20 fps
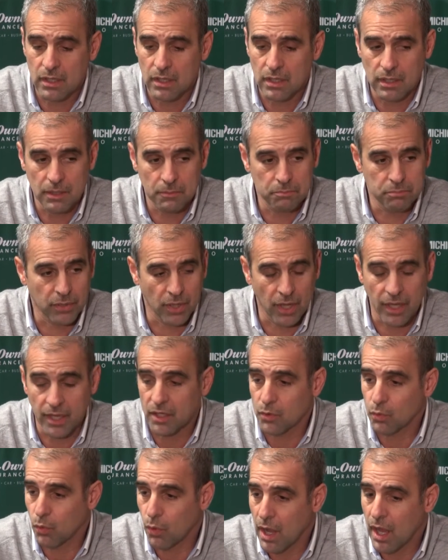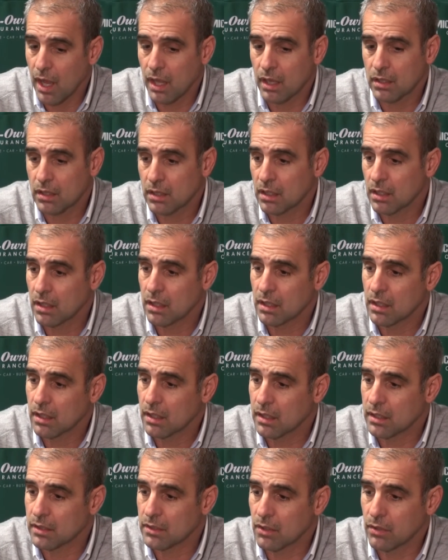uh, playing well
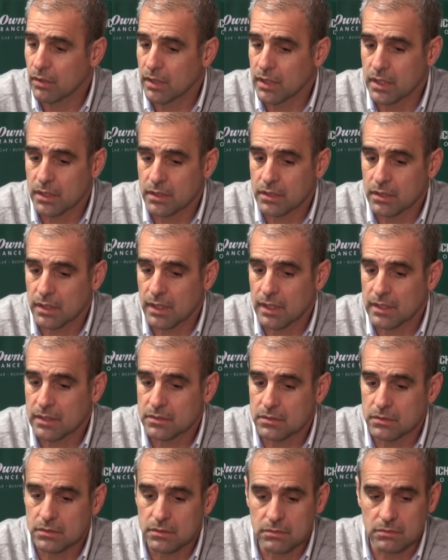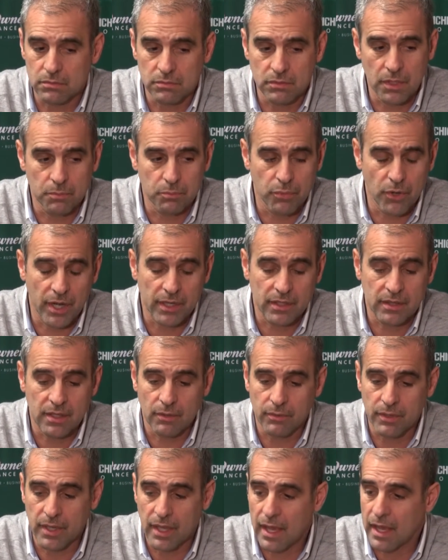and going into that the break
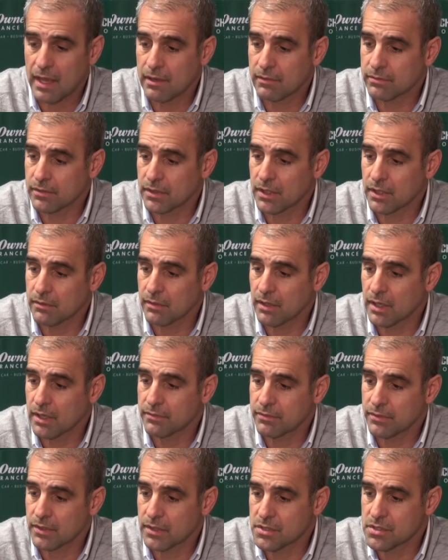that we have and getting ready for the